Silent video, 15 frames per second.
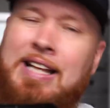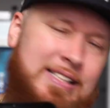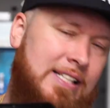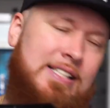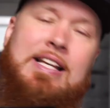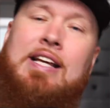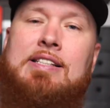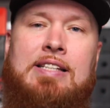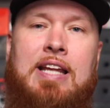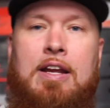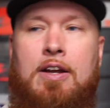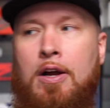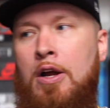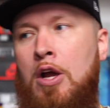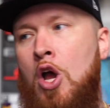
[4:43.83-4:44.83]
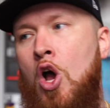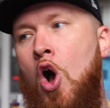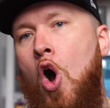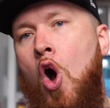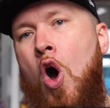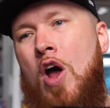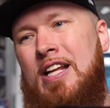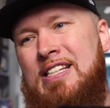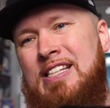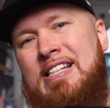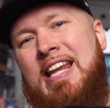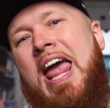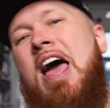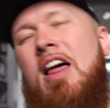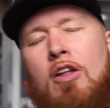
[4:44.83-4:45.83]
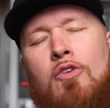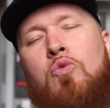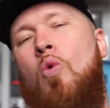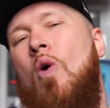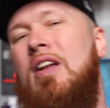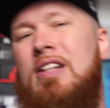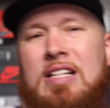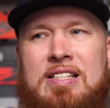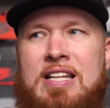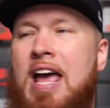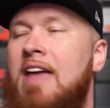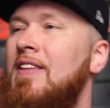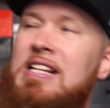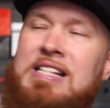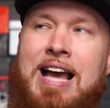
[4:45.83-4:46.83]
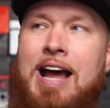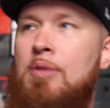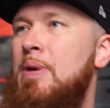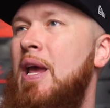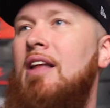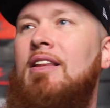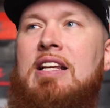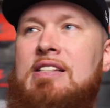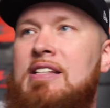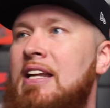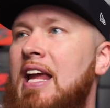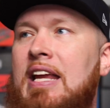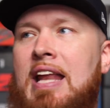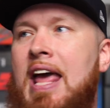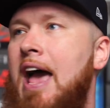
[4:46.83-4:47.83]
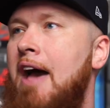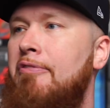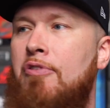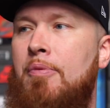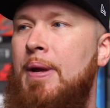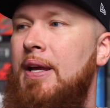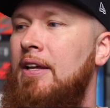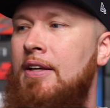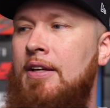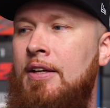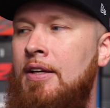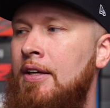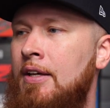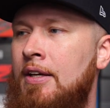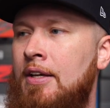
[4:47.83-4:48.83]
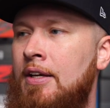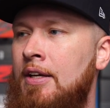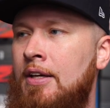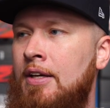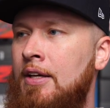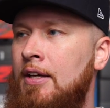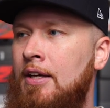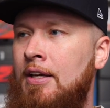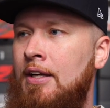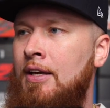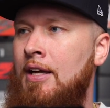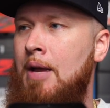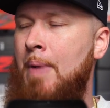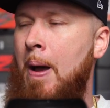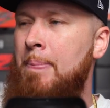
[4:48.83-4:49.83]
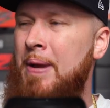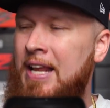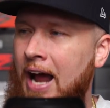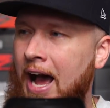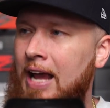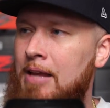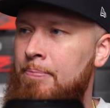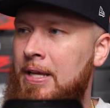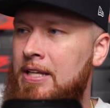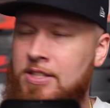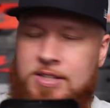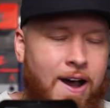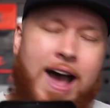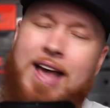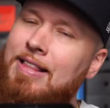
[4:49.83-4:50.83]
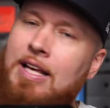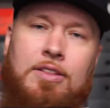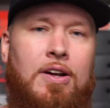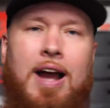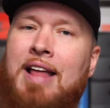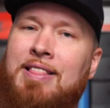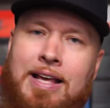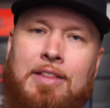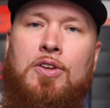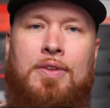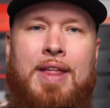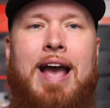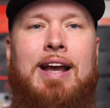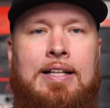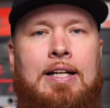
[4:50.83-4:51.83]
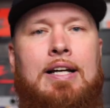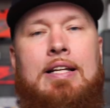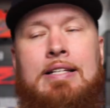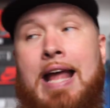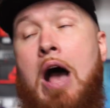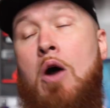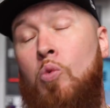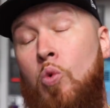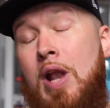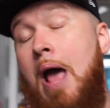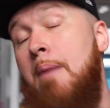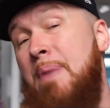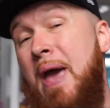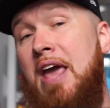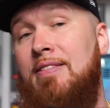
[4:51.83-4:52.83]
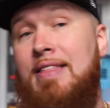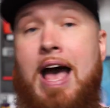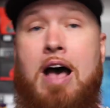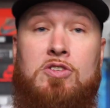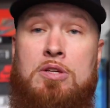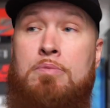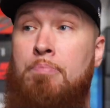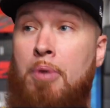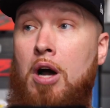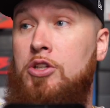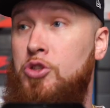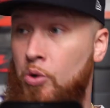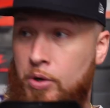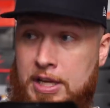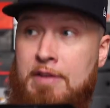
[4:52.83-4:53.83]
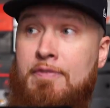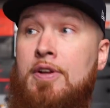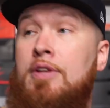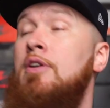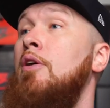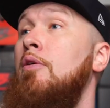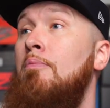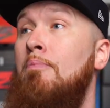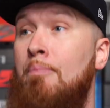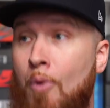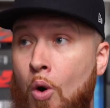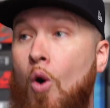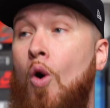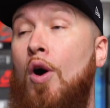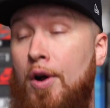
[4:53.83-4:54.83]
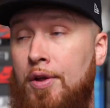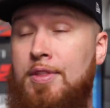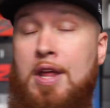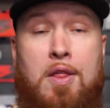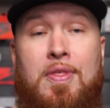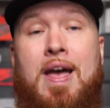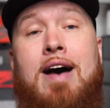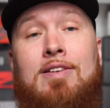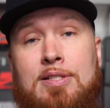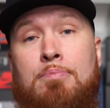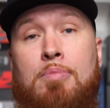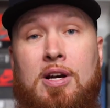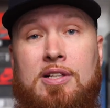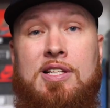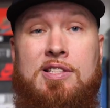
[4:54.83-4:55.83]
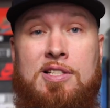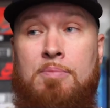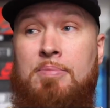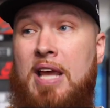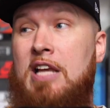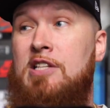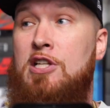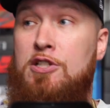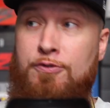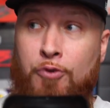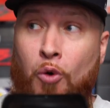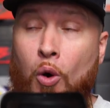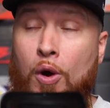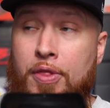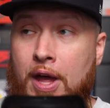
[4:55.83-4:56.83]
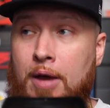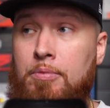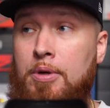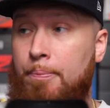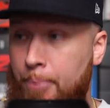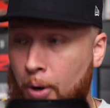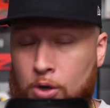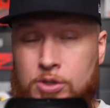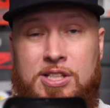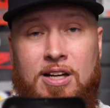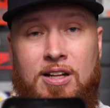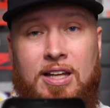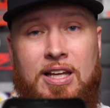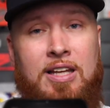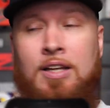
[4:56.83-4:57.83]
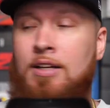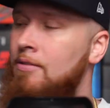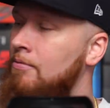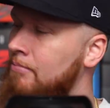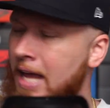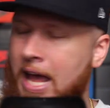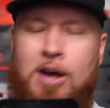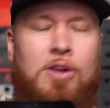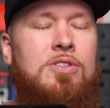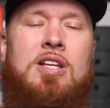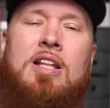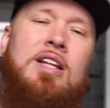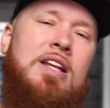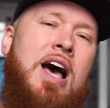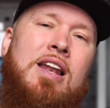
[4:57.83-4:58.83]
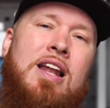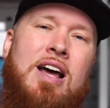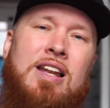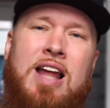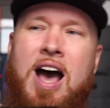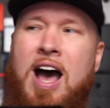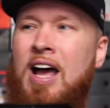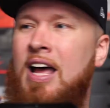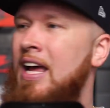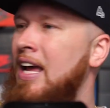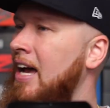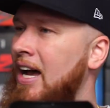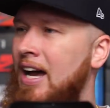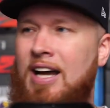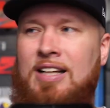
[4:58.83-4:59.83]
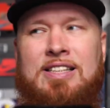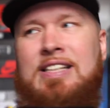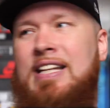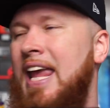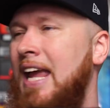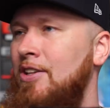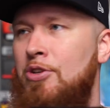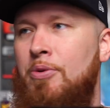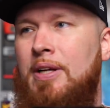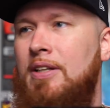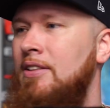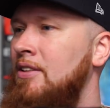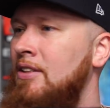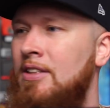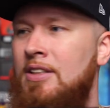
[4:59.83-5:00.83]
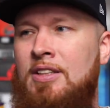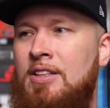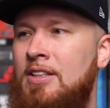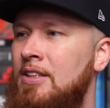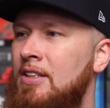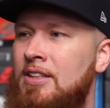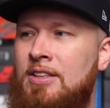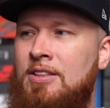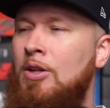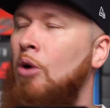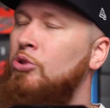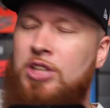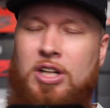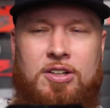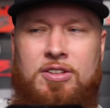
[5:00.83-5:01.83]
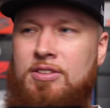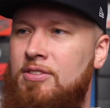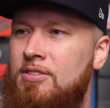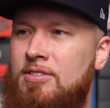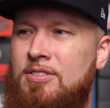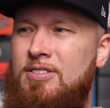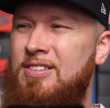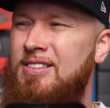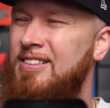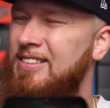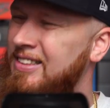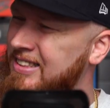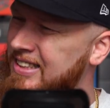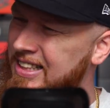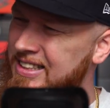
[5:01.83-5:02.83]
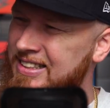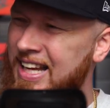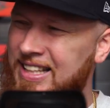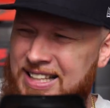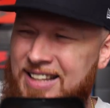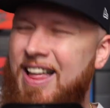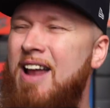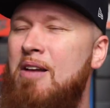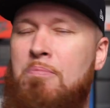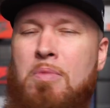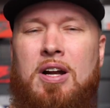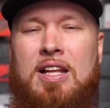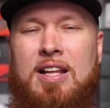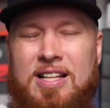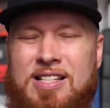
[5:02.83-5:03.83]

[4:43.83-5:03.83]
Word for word: It's a six sneaker. On a scale of one to 10, these gotta be at least an eight and a half for me. Am I being a hype beast? No, I think they're I think they're that good. Now, would I pay a thousand bucks or even more than a thousand bucks in some cases for them? Personally, hell to the nah nah nah. Uh, just can't do it. No, sir. That's a lot of money.